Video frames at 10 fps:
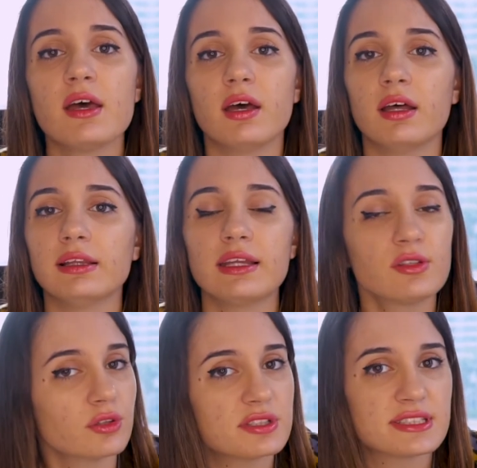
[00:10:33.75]
let
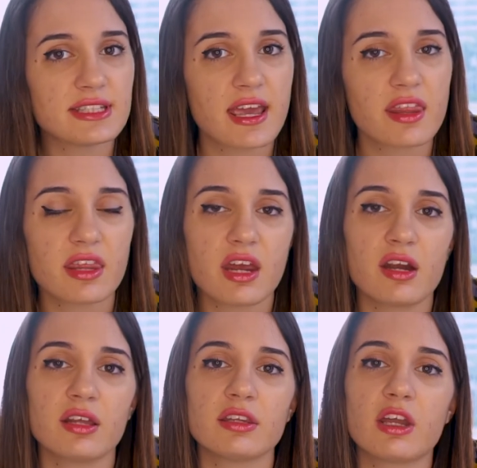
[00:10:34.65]
your goods stay
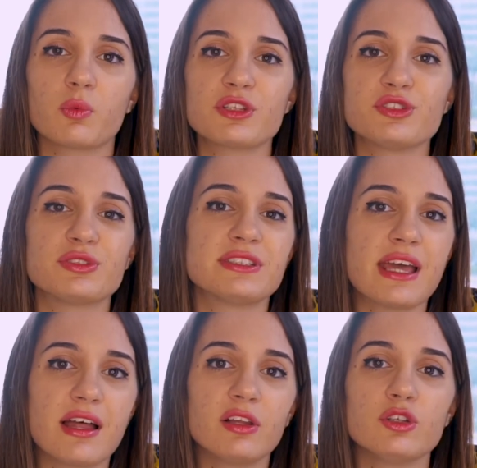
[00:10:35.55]
there, and then once you sell,